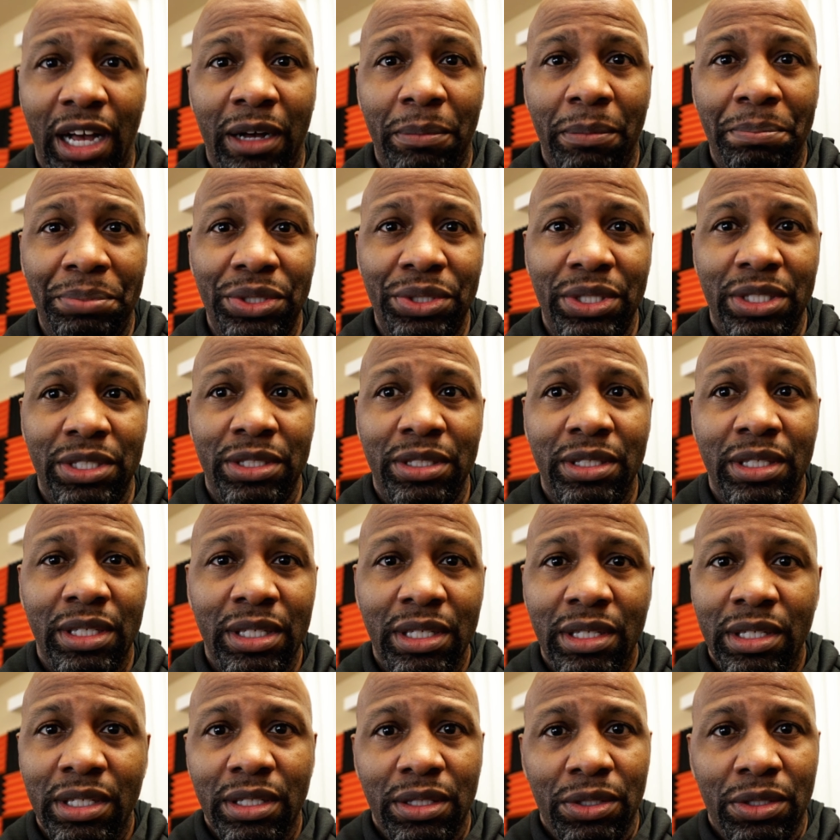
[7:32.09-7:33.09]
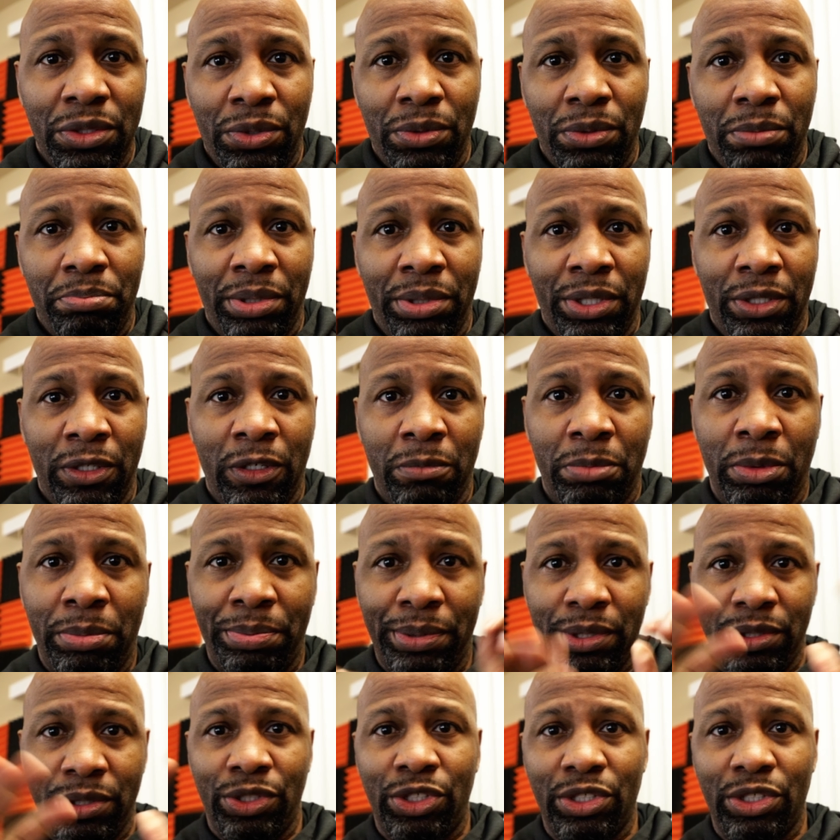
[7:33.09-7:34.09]
I'll put a little blurb
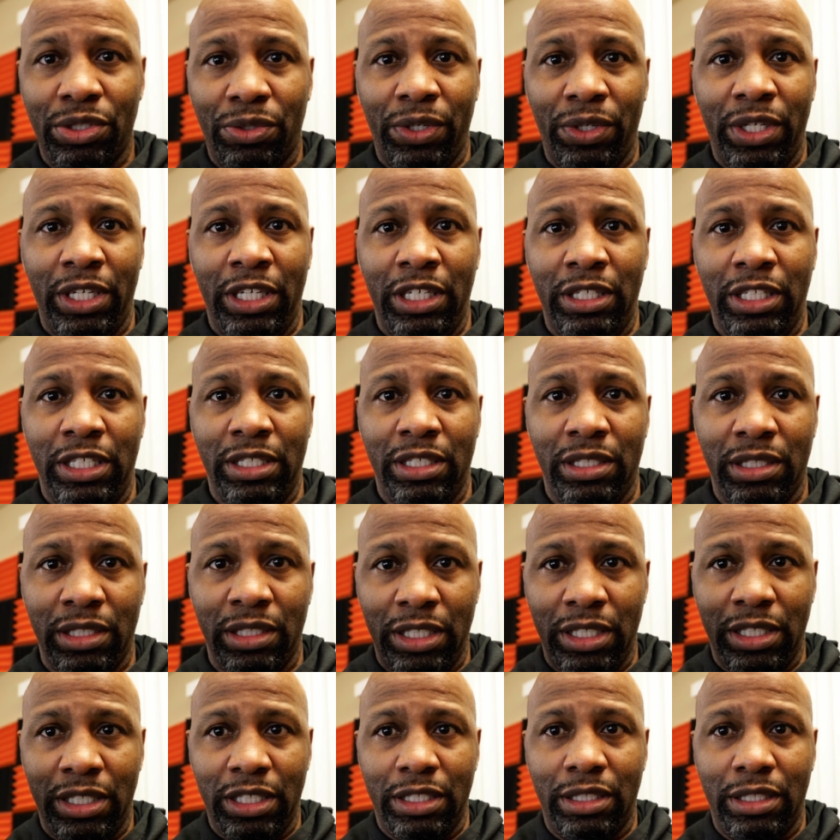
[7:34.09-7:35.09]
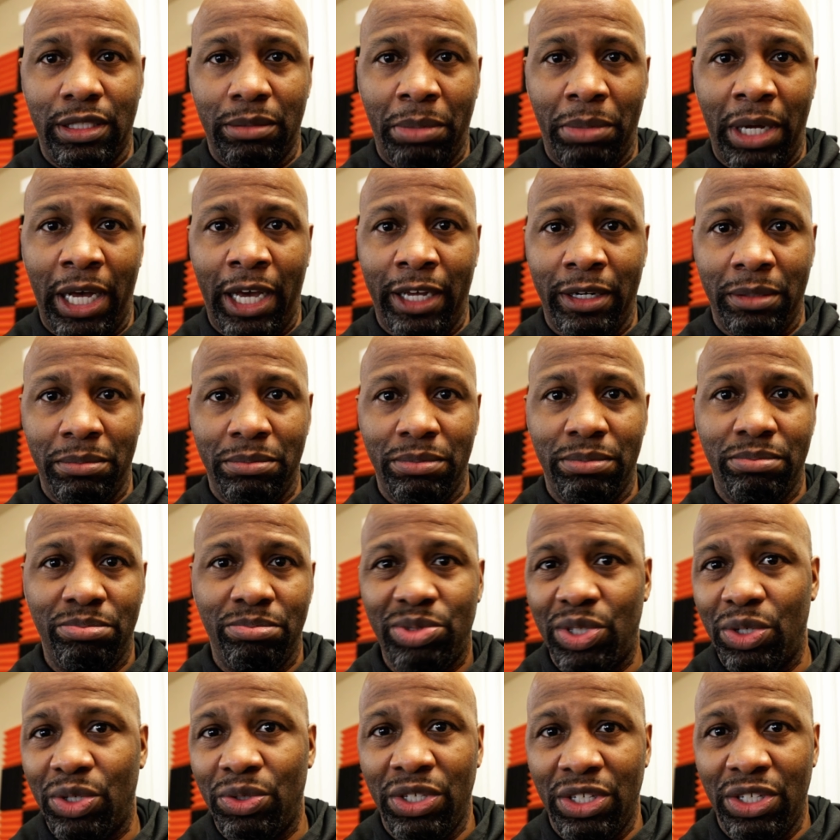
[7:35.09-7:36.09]
up on the screen and a link at the bottom
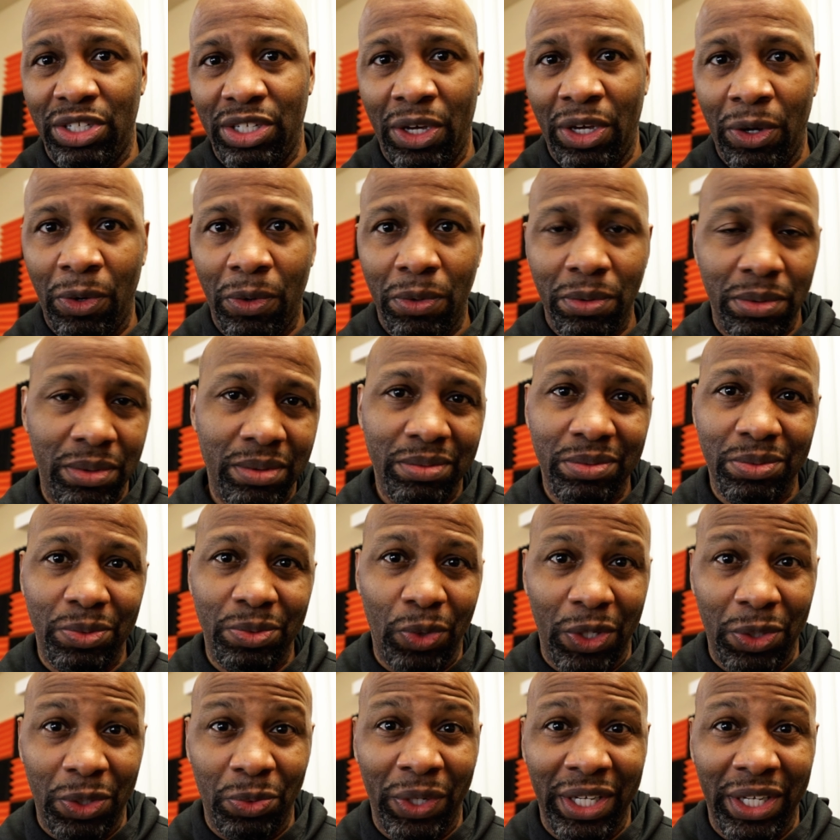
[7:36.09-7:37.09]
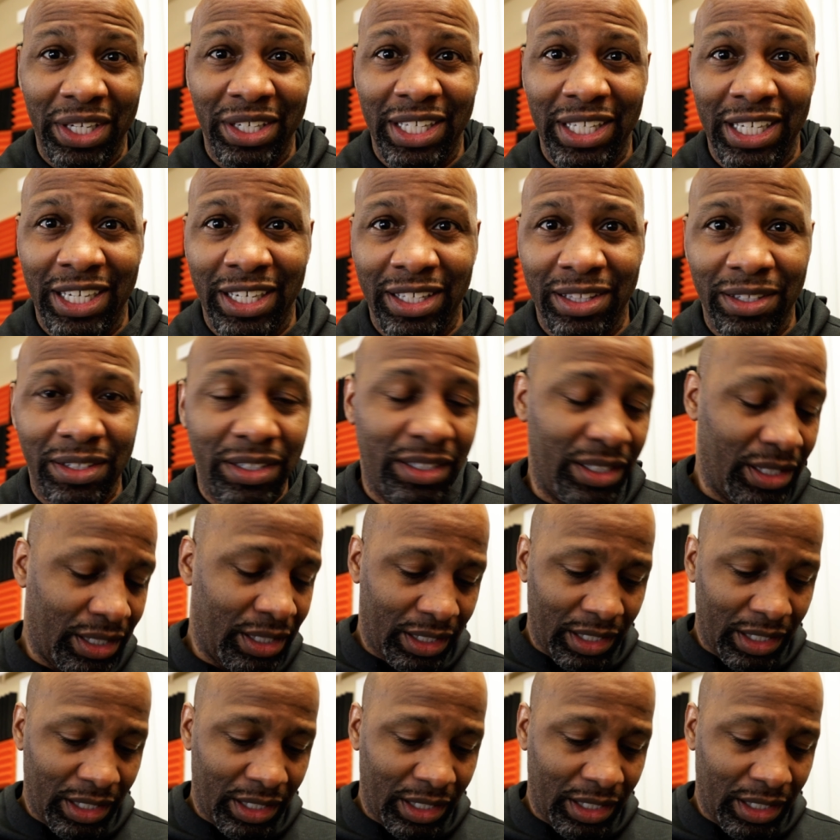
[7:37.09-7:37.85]
so you know one way or the other.